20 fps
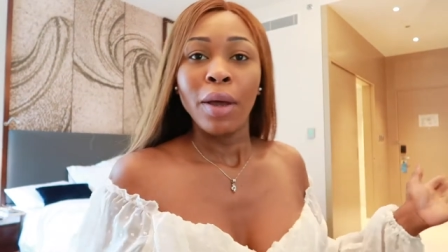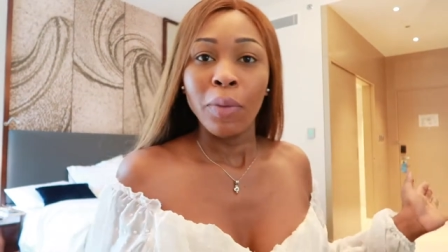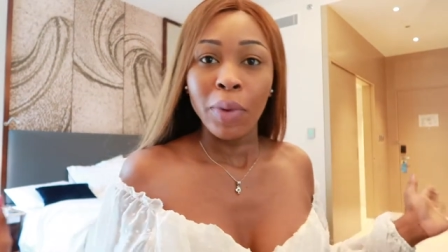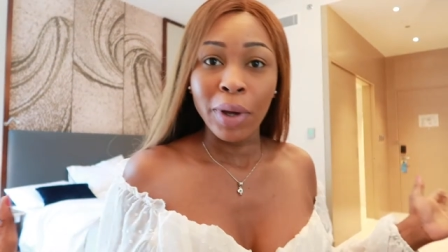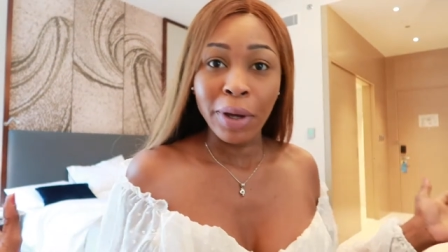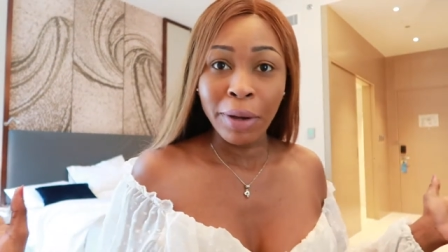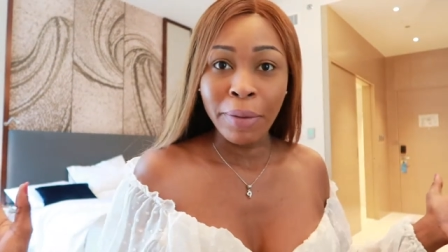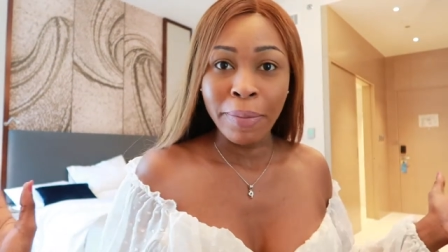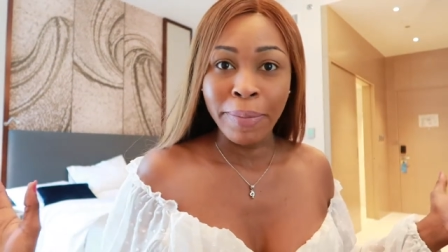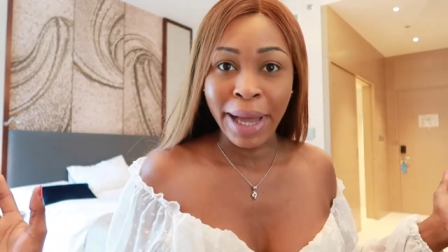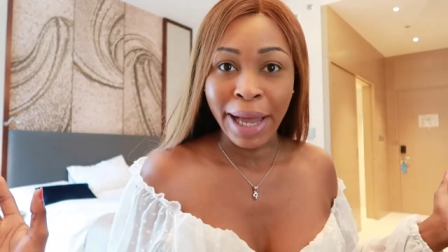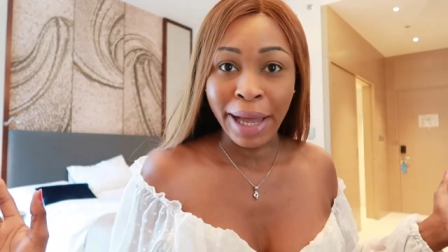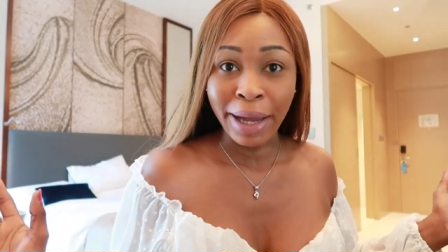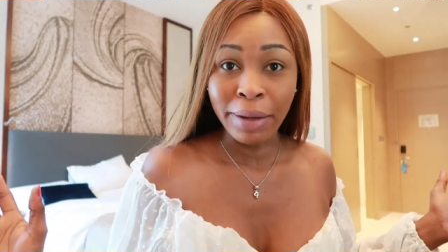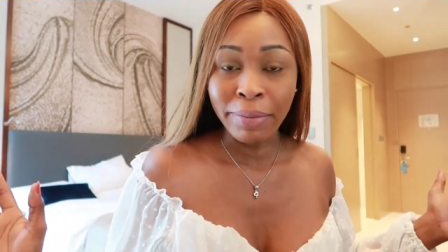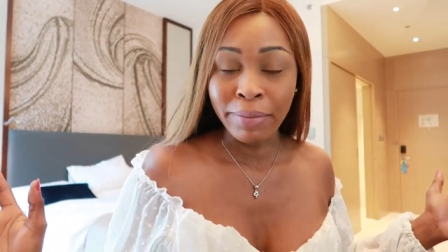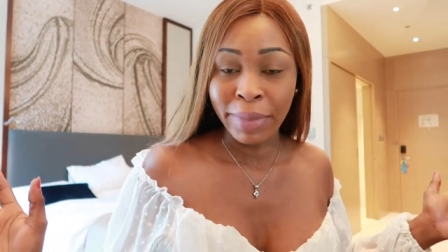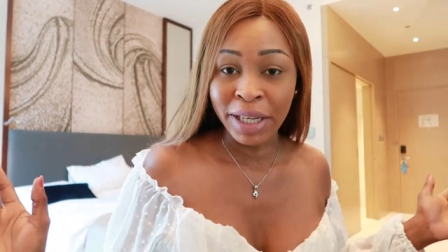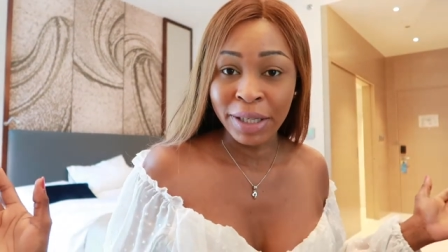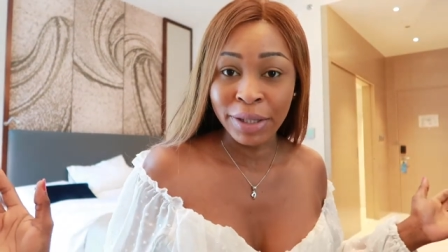welcome
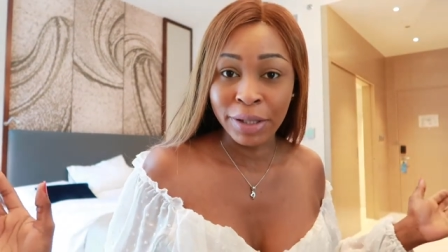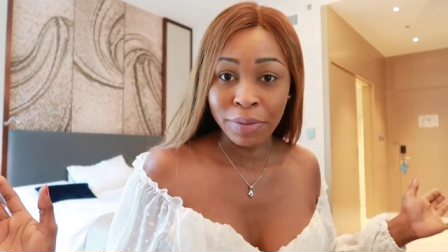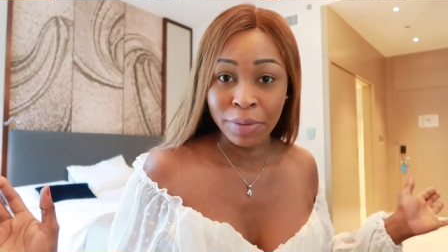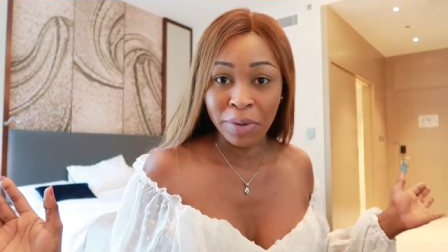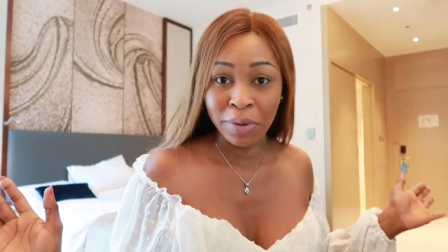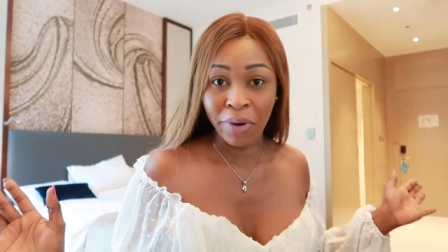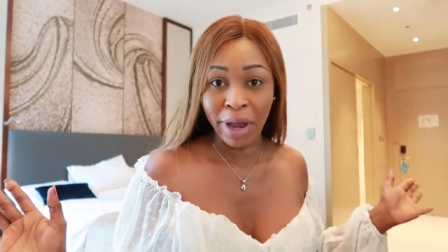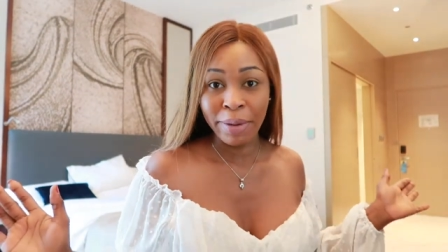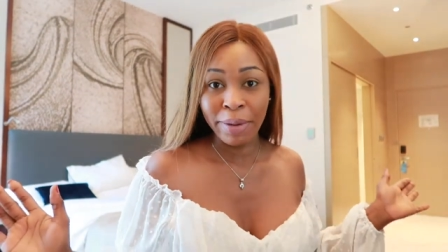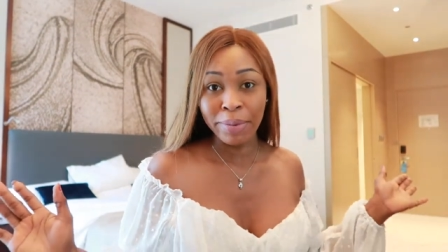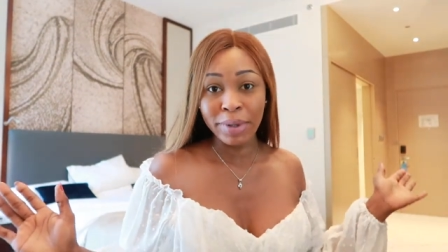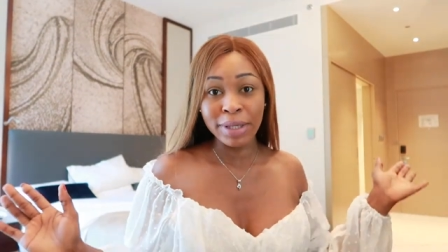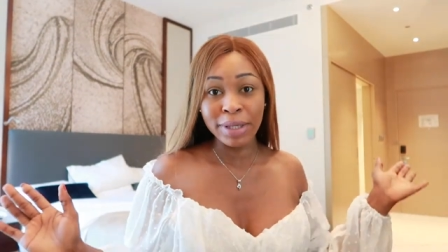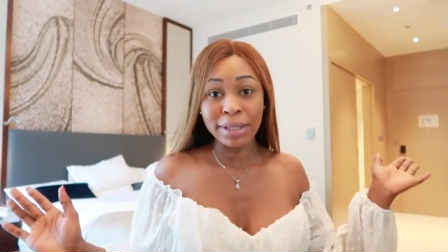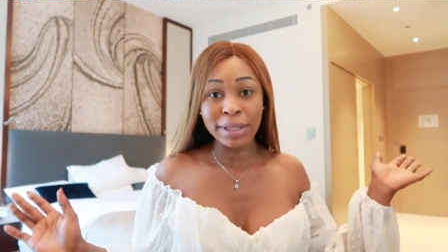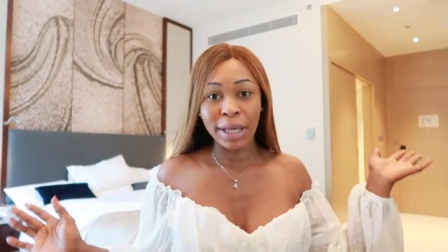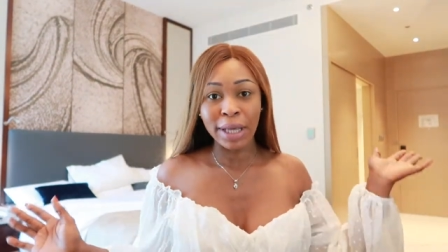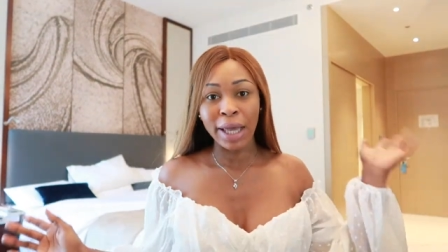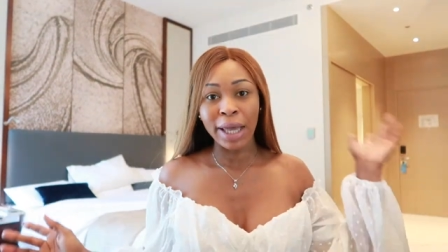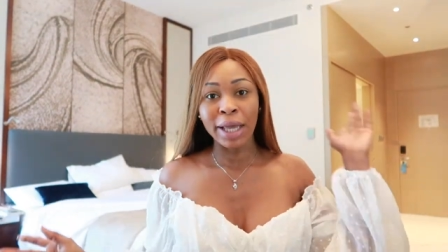back my
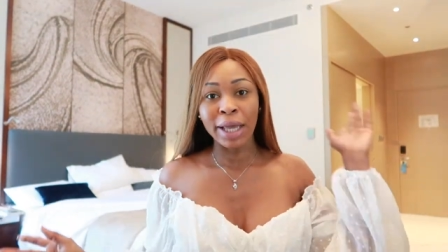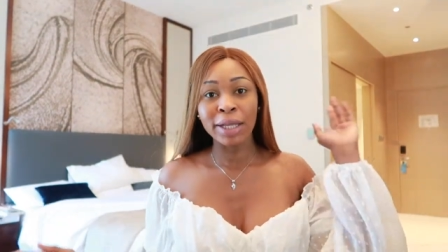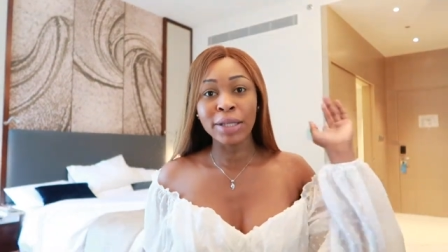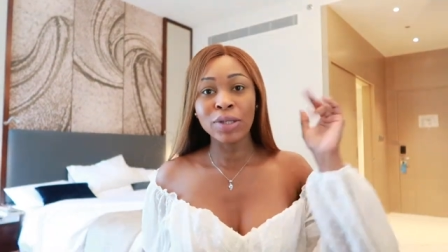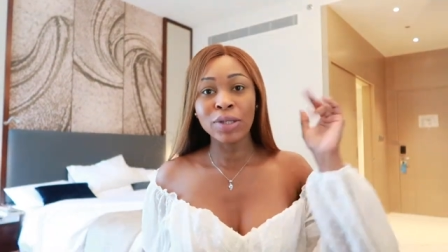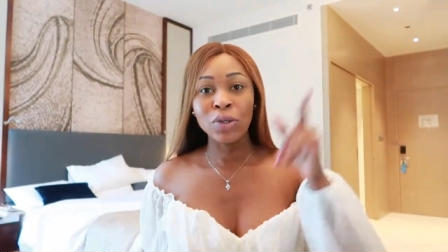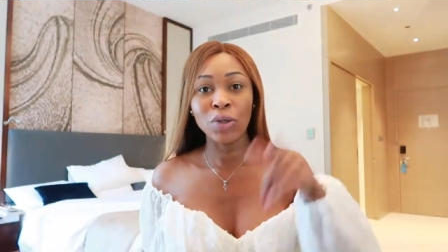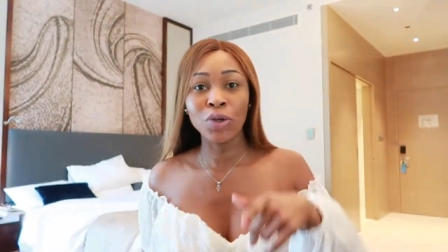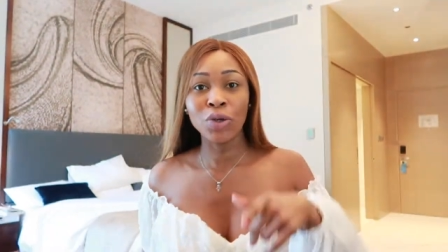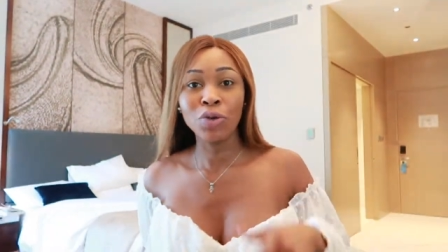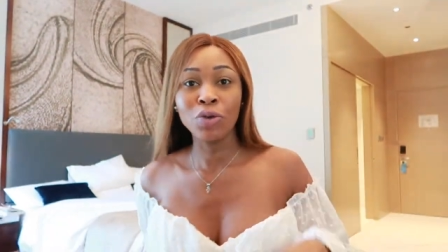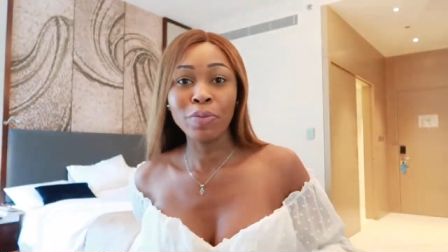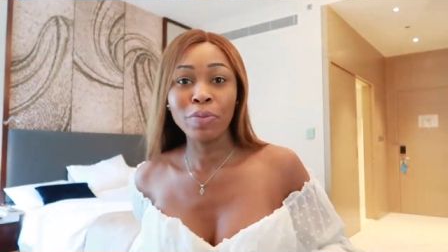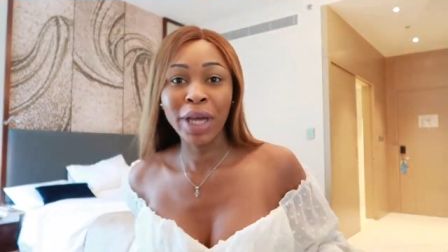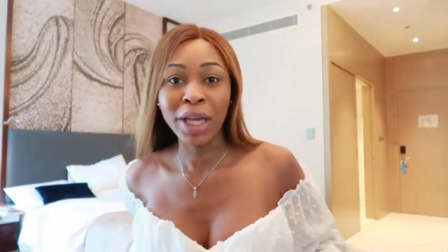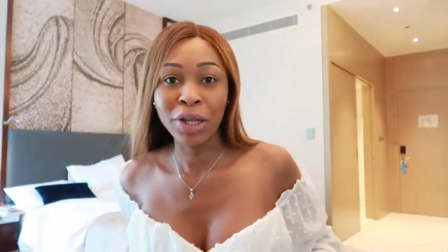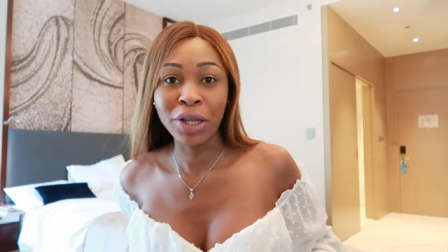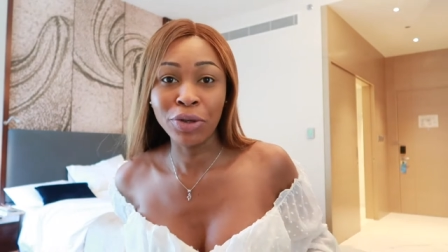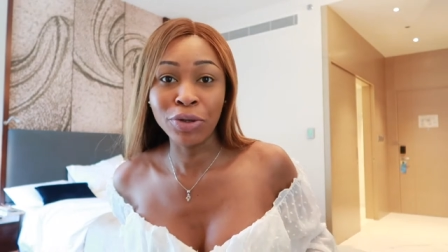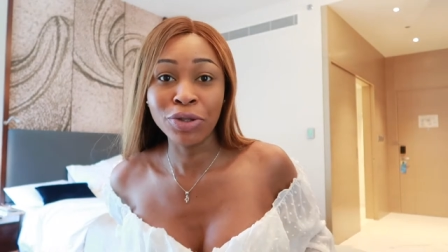subscribers and to you
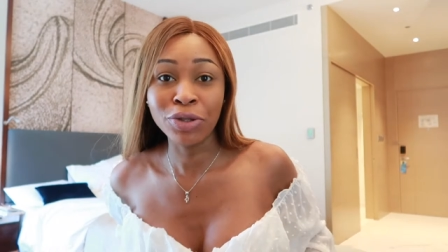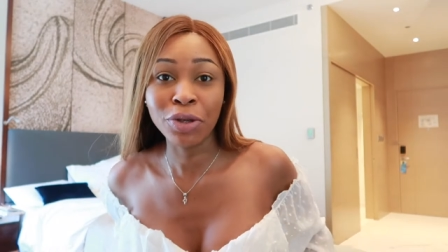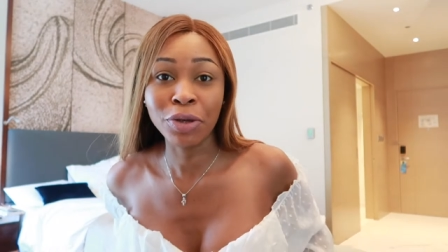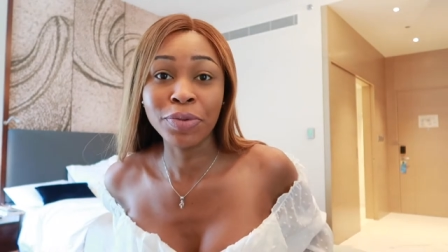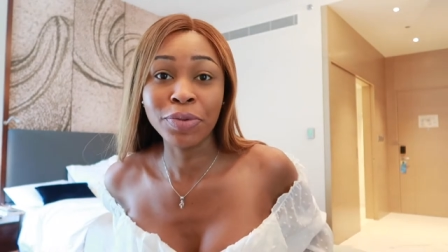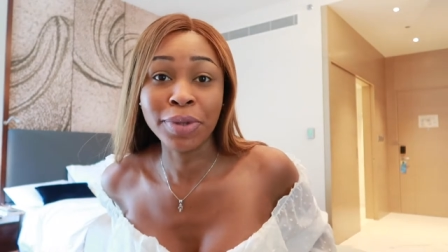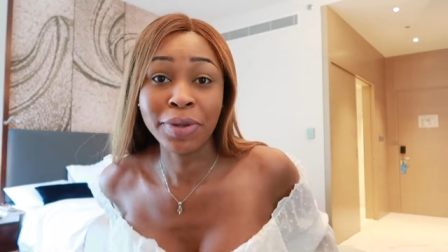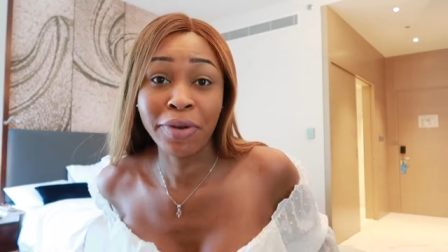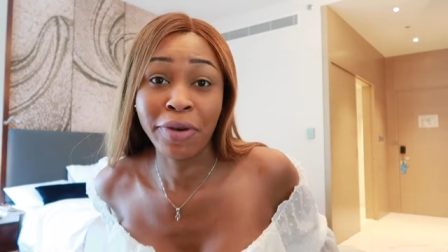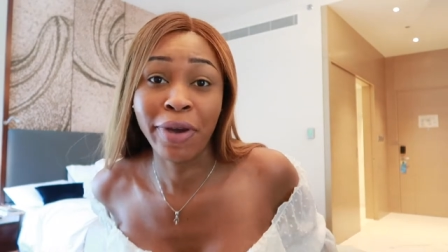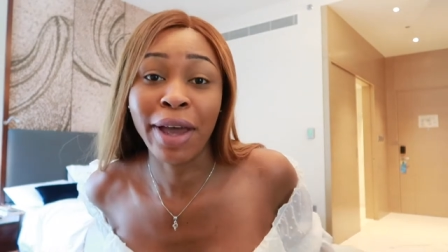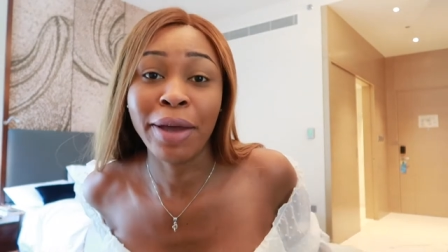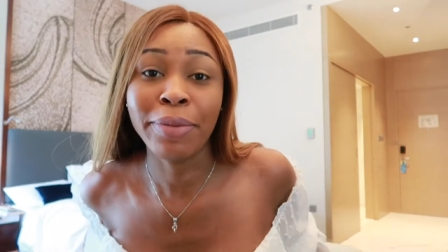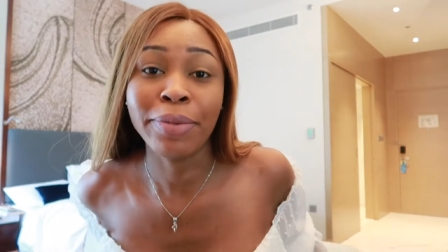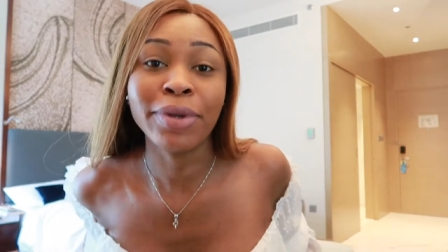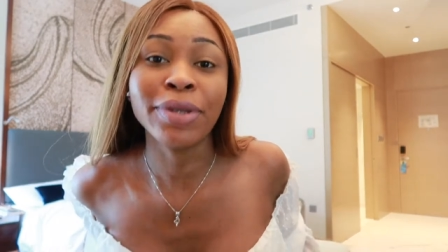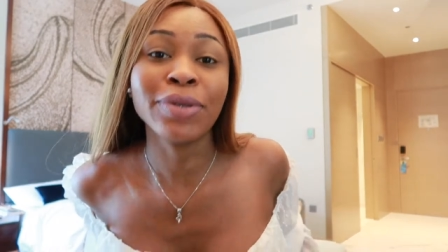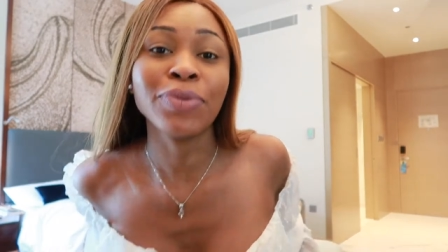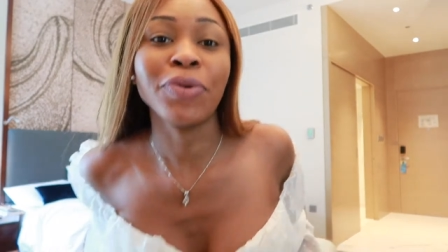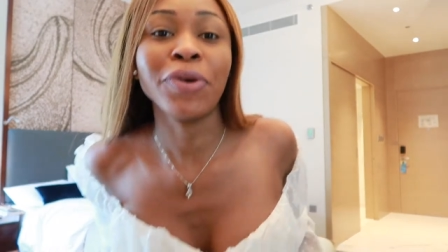my new
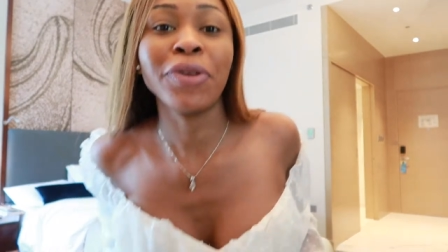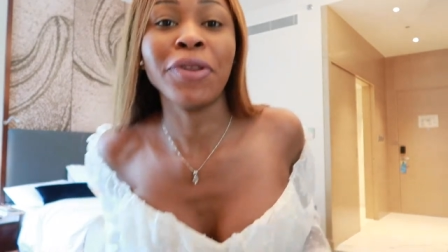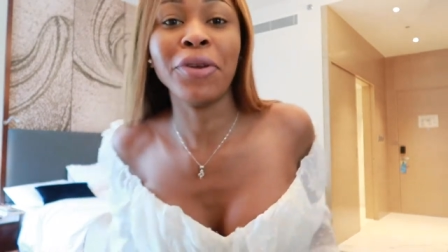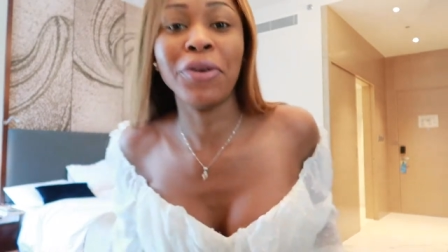subscribers what are